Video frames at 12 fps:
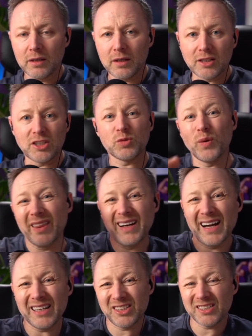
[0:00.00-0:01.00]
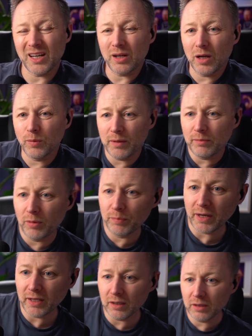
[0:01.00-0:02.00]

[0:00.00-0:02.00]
I just want that. I want my umbrella.